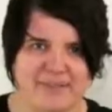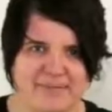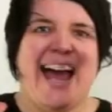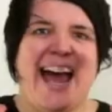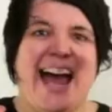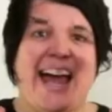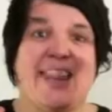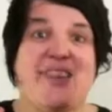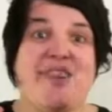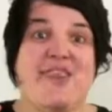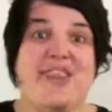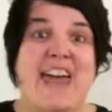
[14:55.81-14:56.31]

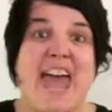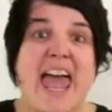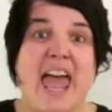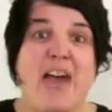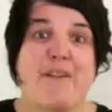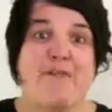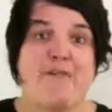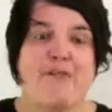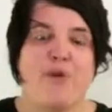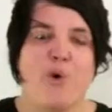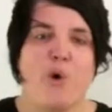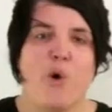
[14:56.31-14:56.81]
And
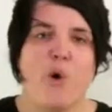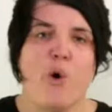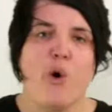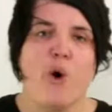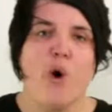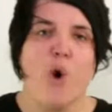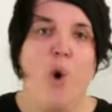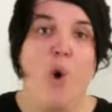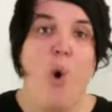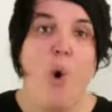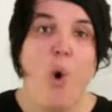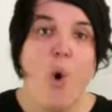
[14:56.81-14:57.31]

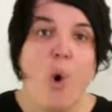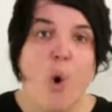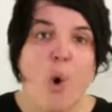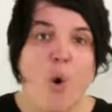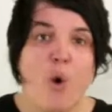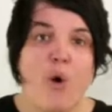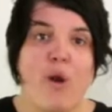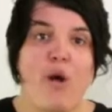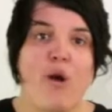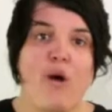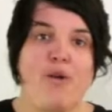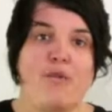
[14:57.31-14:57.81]
therefore,
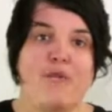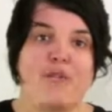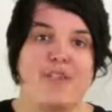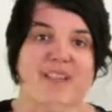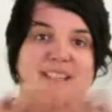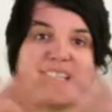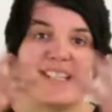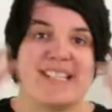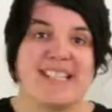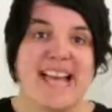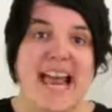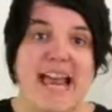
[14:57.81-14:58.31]
all of
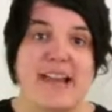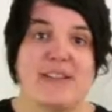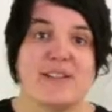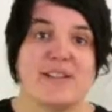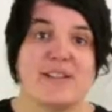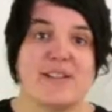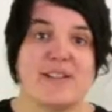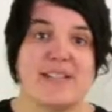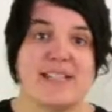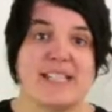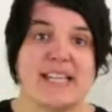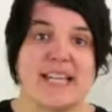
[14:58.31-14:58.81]
the
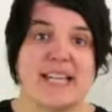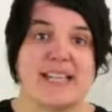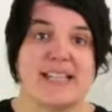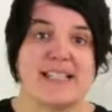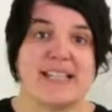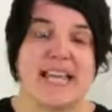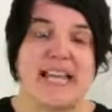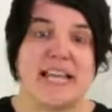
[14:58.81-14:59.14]
sentences